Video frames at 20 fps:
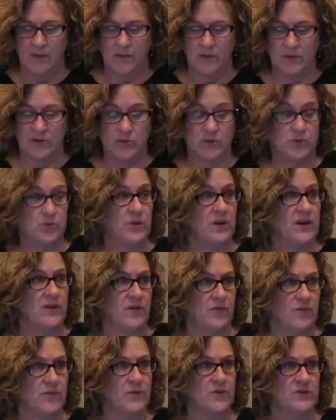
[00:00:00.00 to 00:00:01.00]
which was really
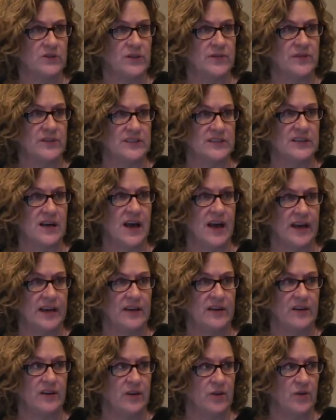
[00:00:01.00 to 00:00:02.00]
the first of its
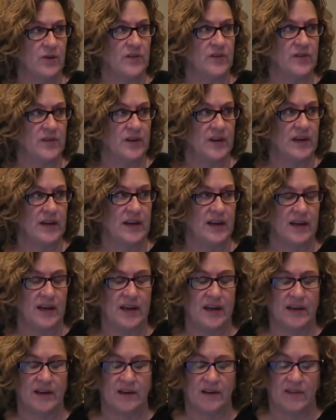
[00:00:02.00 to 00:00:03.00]
kind in New York City,
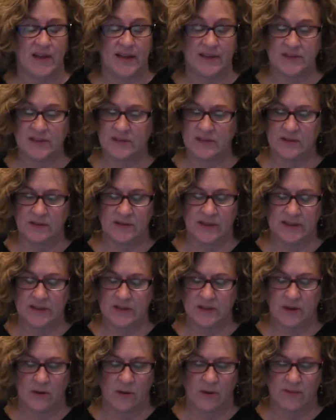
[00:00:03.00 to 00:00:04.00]
and
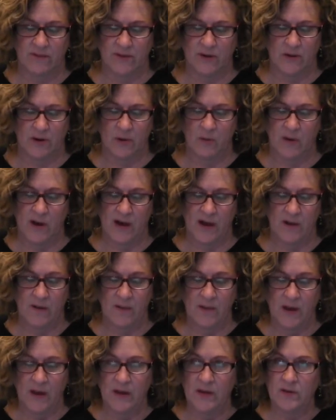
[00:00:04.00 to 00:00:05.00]
that's going very well.
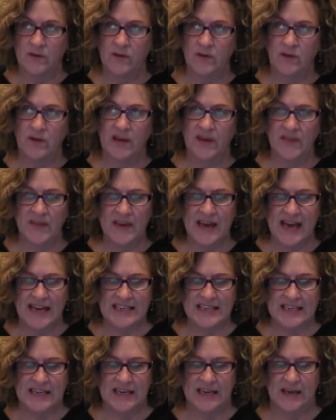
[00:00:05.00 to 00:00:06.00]
So you get the
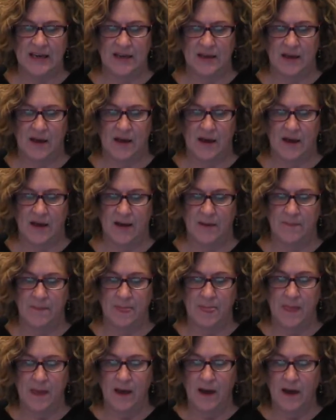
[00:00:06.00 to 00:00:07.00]
idea.
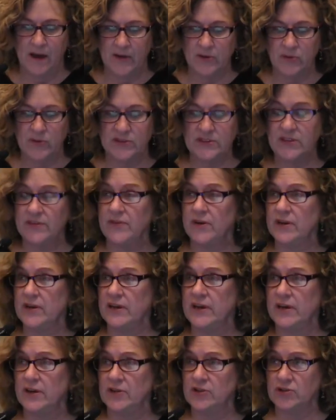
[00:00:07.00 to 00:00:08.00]
Hundreds
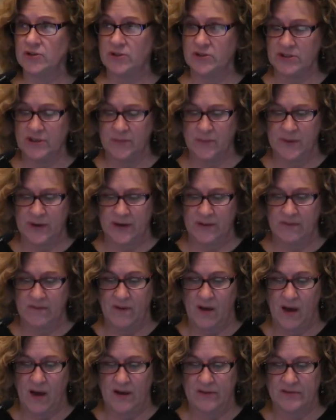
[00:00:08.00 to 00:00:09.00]
in our church have been
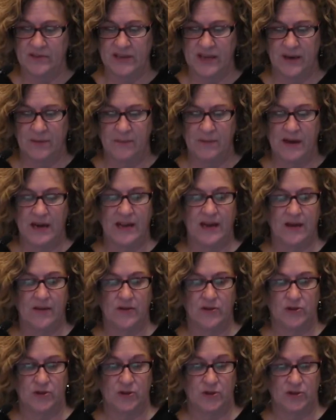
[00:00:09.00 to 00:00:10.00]
involved, and many
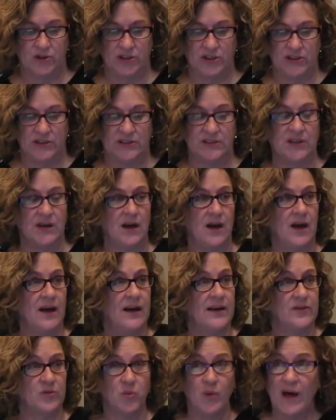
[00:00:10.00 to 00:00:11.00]
other churches,
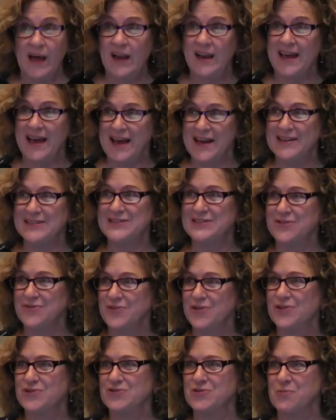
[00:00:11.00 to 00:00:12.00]
as well as the
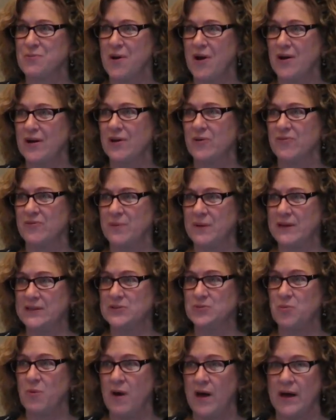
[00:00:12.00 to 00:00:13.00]
folks from
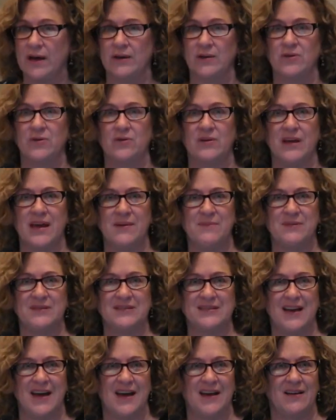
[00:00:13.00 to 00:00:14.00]
Marketplace One, who came
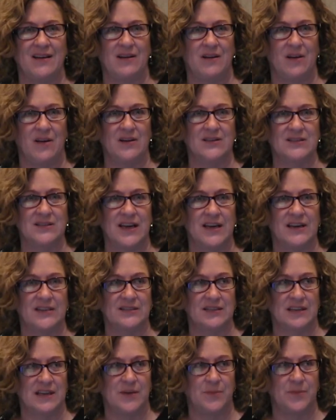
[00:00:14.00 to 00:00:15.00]
alongside
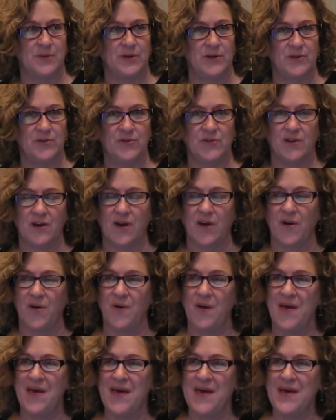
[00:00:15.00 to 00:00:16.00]
us a couple years
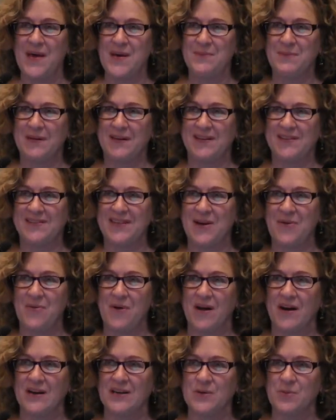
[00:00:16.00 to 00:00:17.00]
ago because they
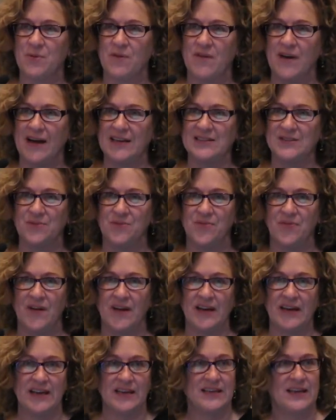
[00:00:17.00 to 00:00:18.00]
wanted to provide some
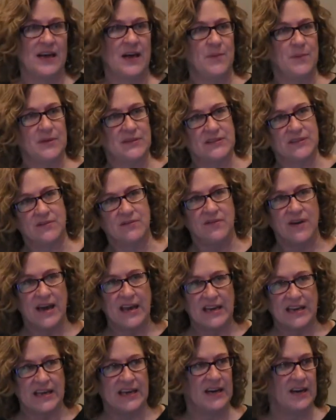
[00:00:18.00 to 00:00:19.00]
funding to help us
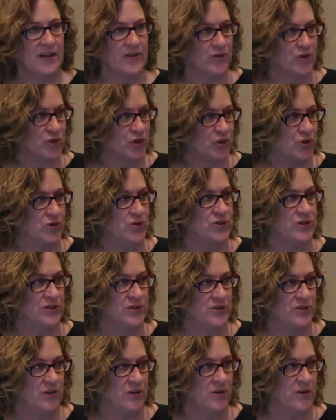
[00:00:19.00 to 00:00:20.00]
invite in other
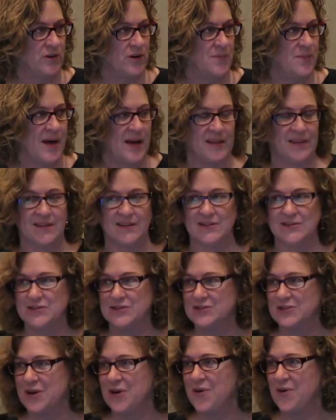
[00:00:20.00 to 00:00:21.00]
churches to learn about this.
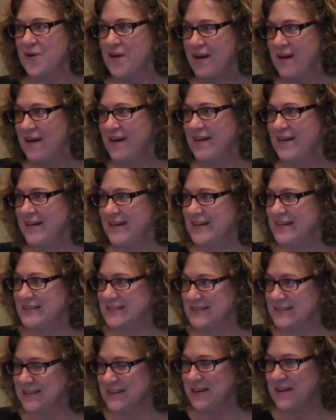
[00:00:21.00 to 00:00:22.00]
So
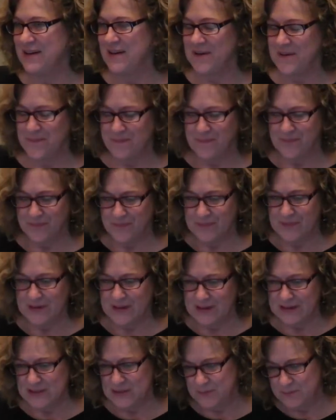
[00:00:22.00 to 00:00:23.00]

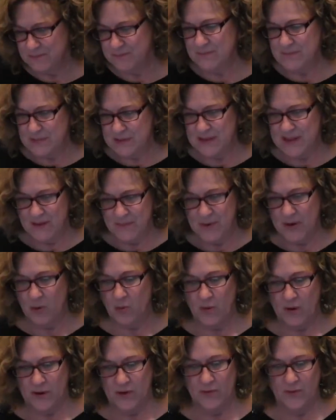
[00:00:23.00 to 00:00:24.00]
they've been a
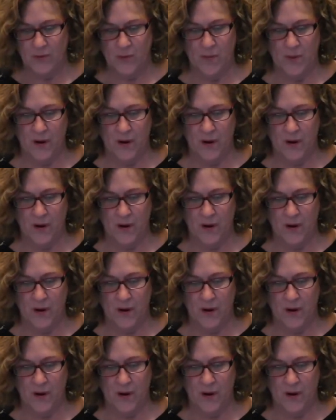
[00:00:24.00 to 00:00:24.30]
wonderful